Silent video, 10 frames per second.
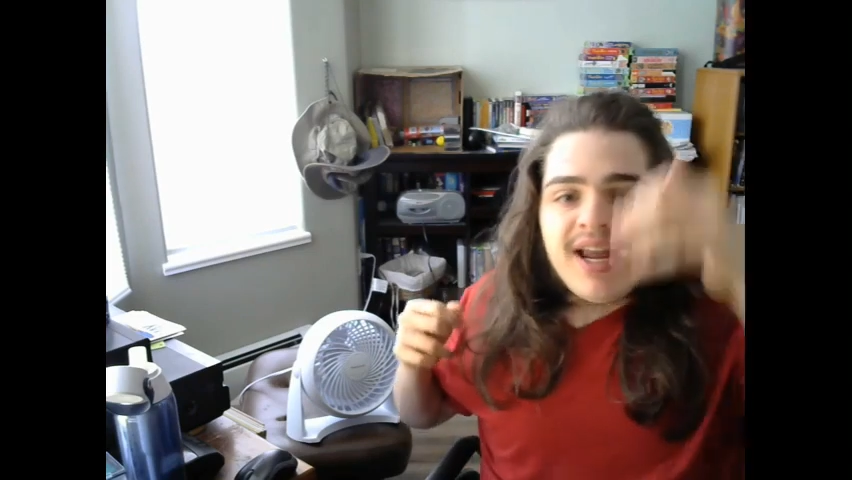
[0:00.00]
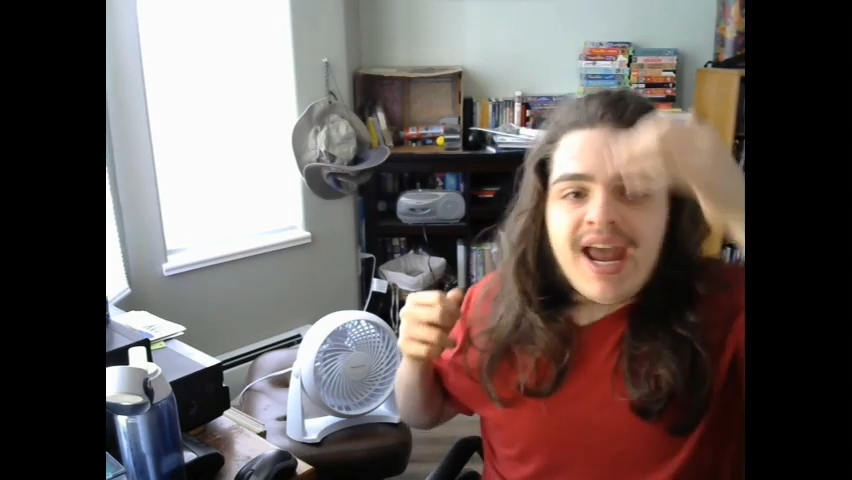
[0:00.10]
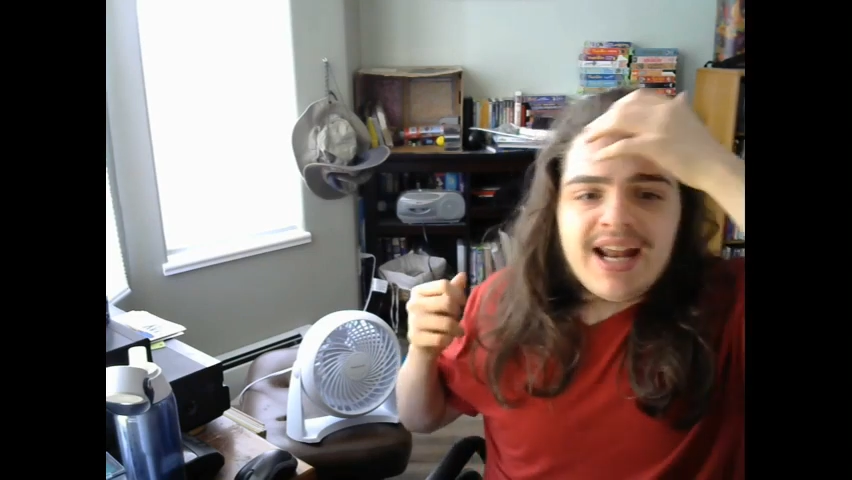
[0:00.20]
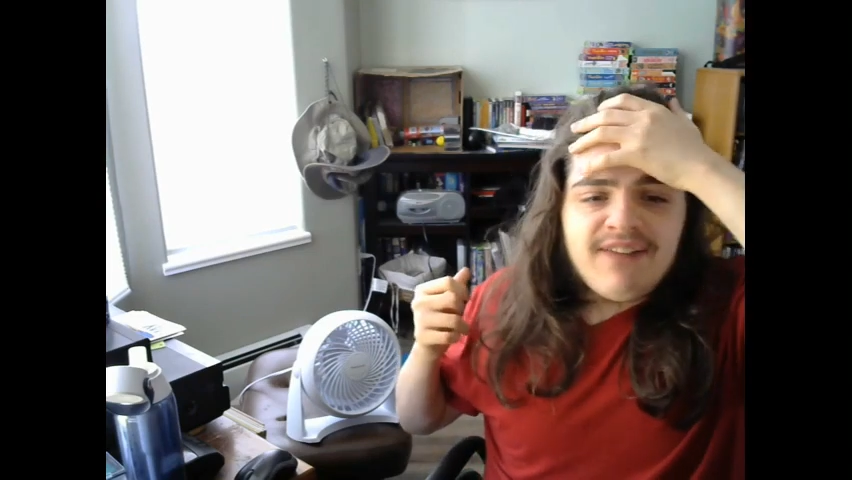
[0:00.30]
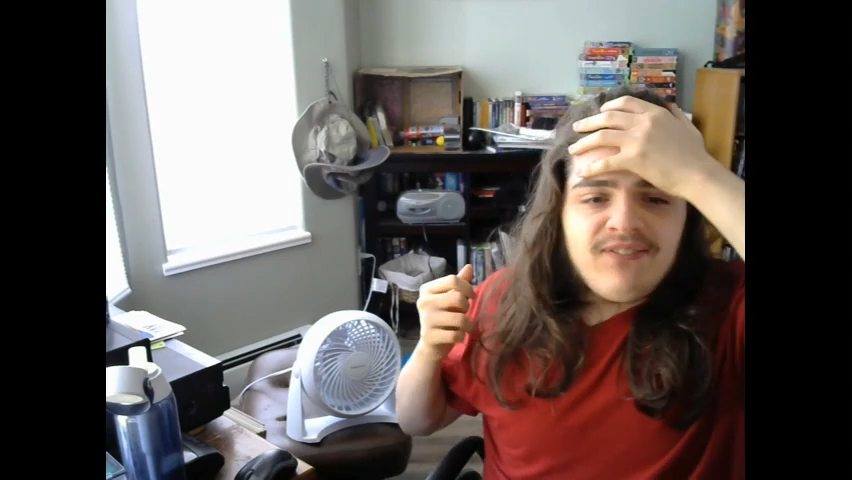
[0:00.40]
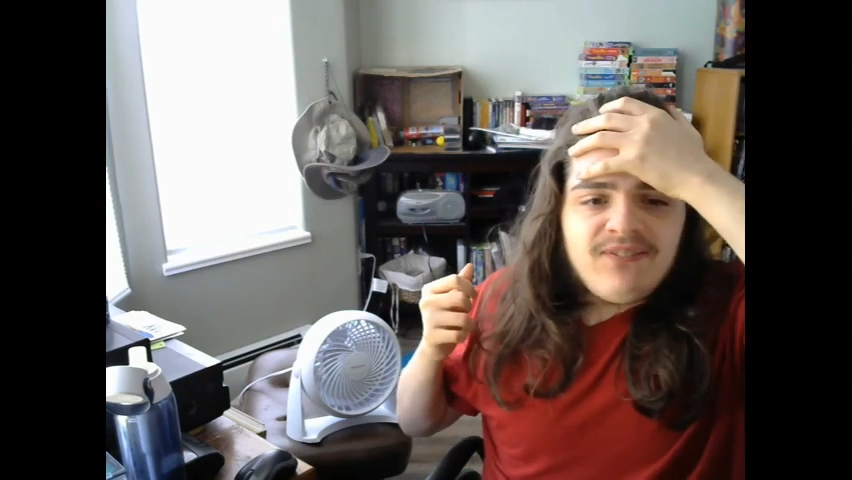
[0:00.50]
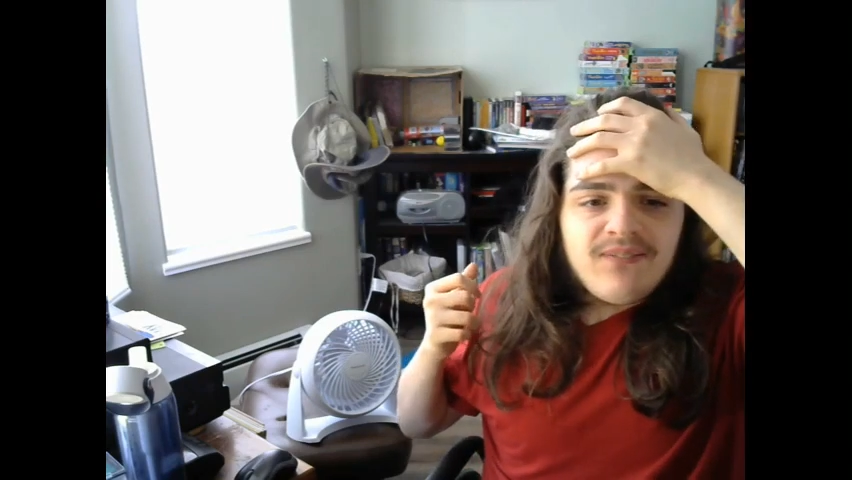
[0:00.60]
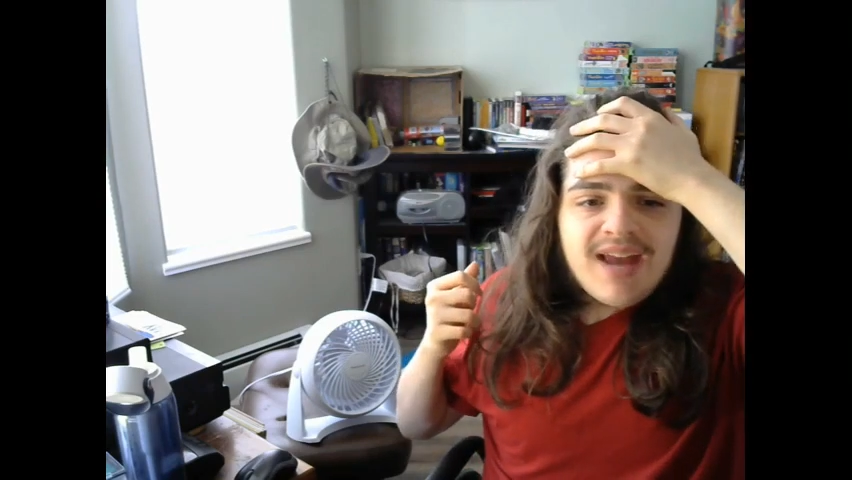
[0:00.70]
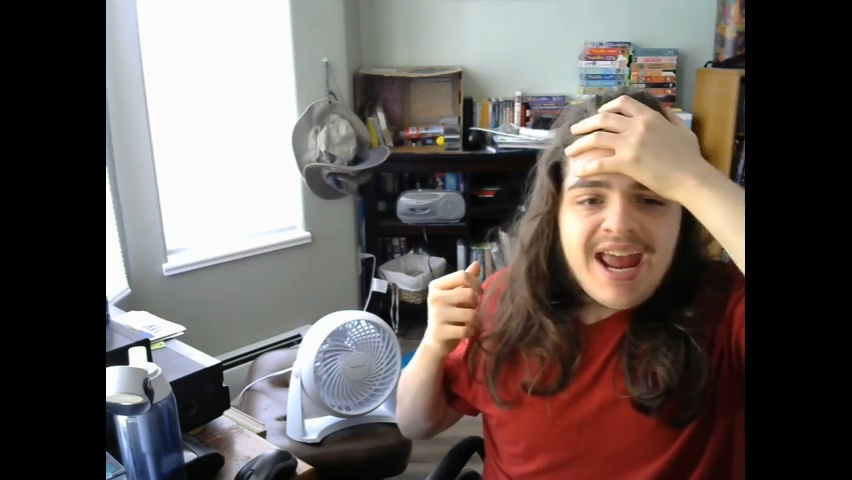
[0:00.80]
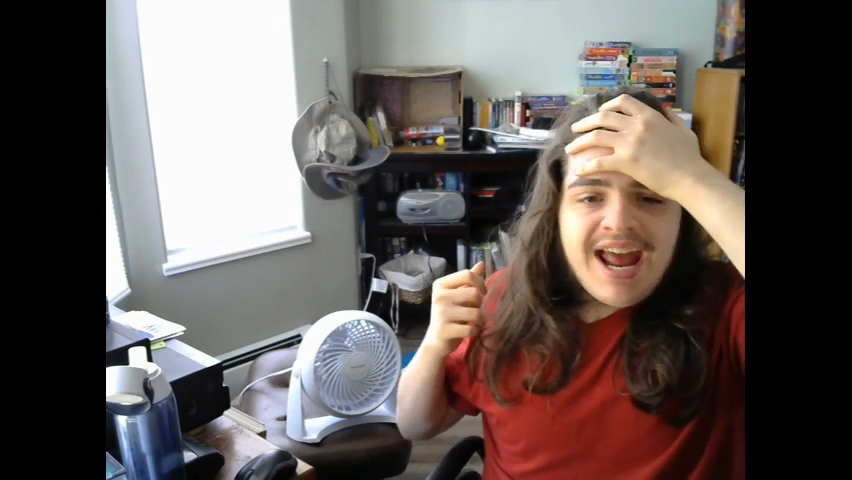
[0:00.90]
And it,
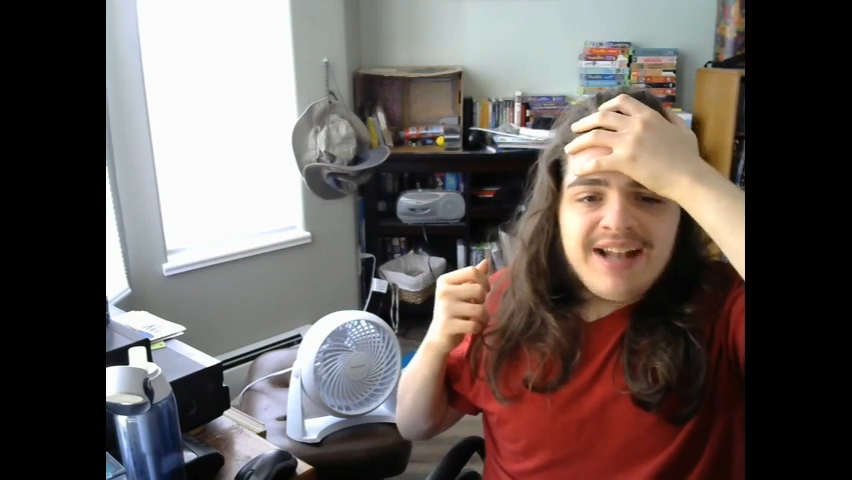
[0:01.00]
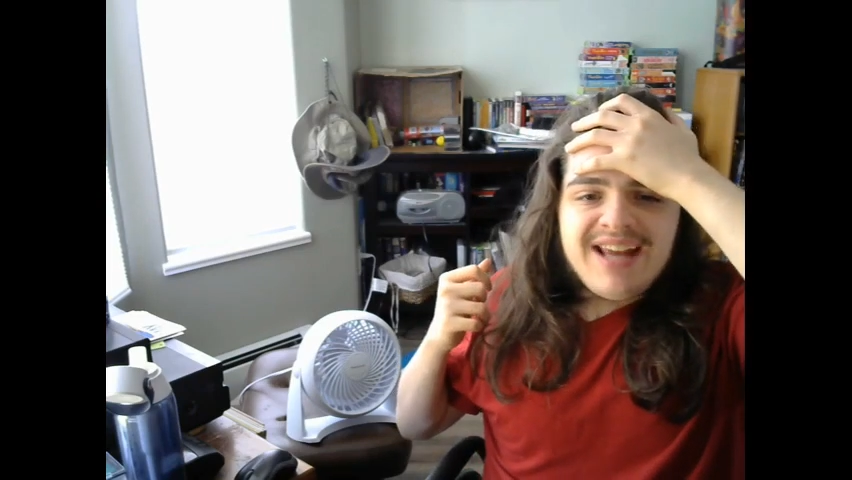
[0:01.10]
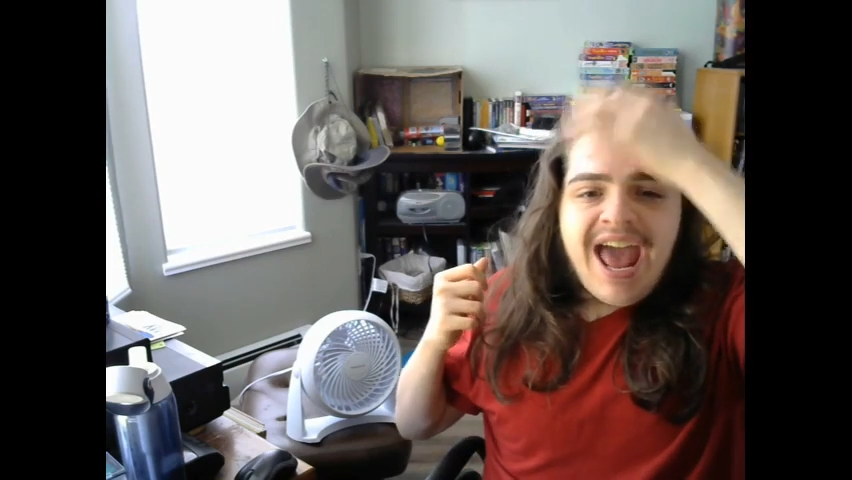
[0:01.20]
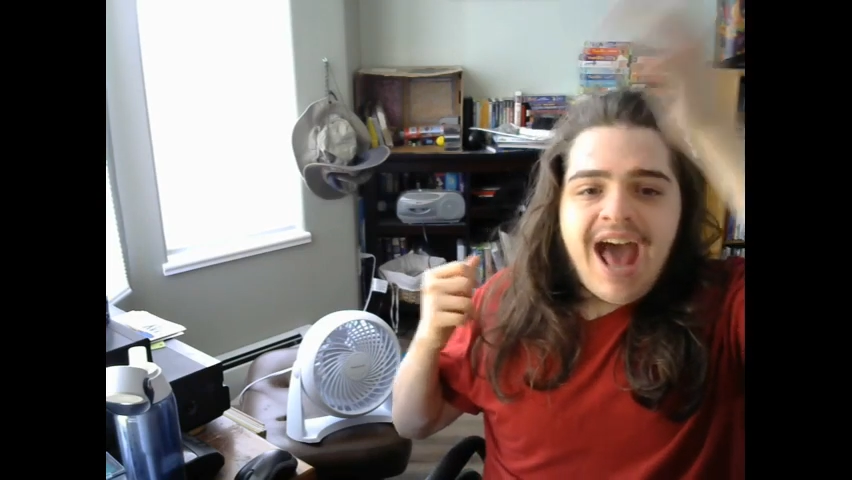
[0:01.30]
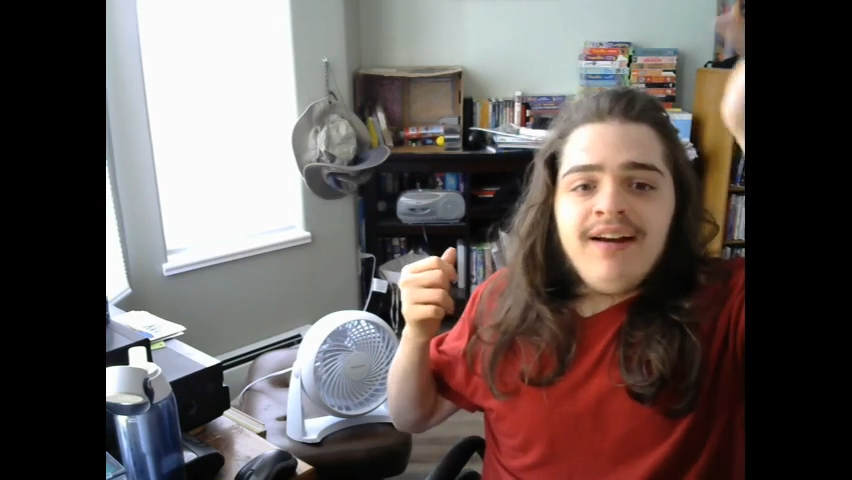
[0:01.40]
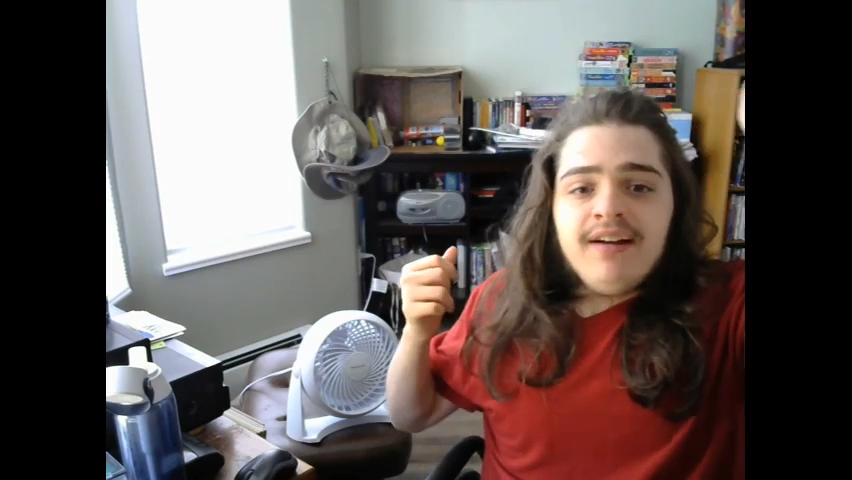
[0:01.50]
and yeah,